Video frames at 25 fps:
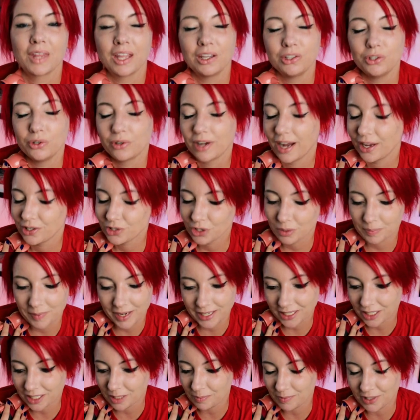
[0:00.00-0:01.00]
you guys are
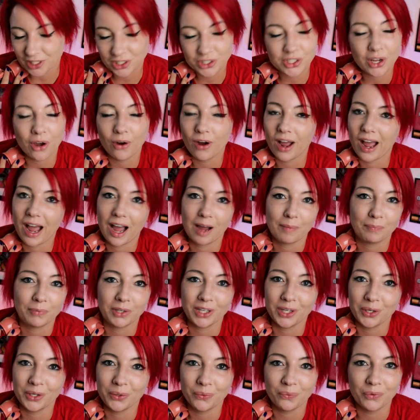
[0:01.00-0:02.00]
making me so
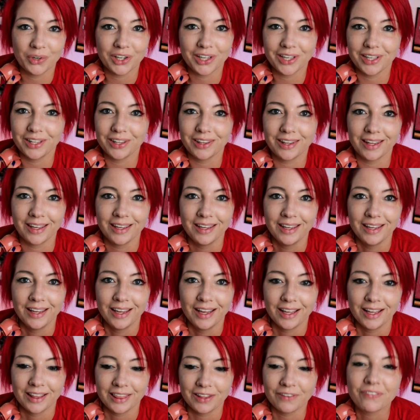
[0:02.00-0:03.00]
happy with
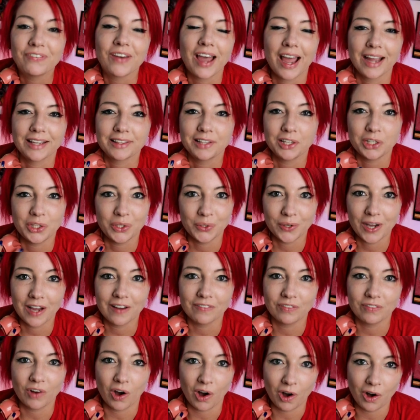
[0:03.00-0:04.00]
the fact that you
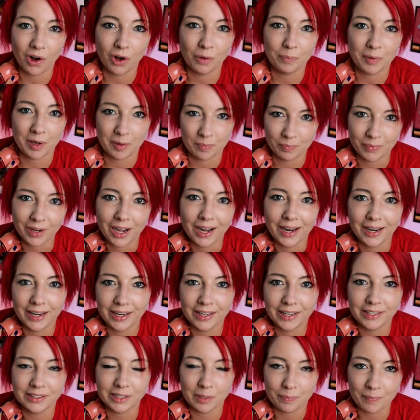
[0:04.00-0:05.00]
have all been
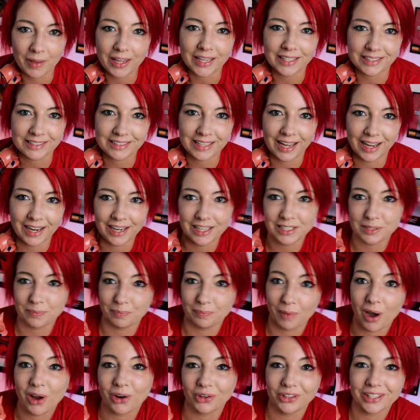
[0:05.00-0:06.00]
buying the mega size
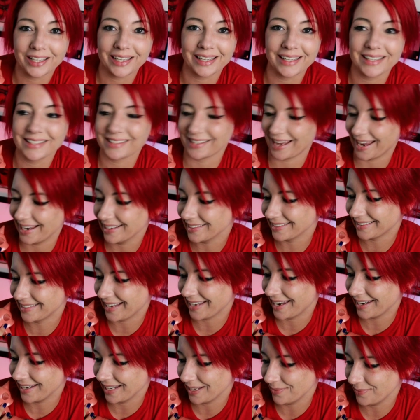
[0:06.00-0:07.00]
model kits and
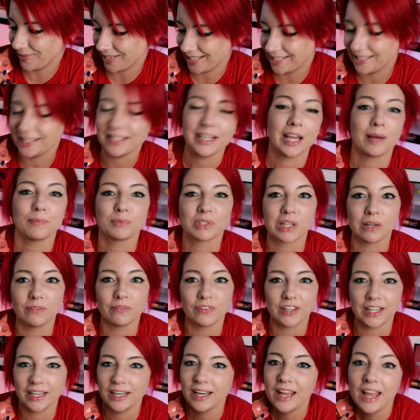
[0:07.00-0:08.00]
sending me DMs of
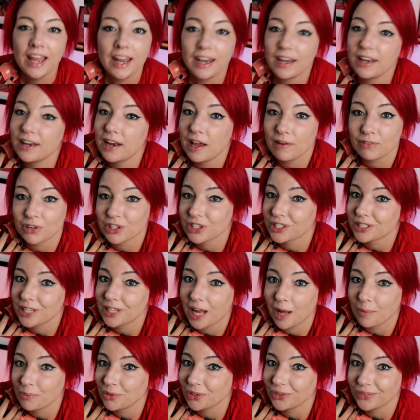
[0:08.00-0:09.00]
it. Never
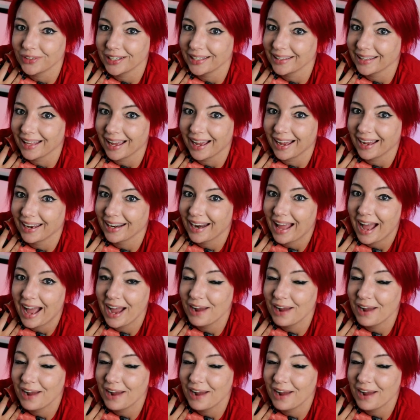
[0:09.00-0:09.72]
stop doing that.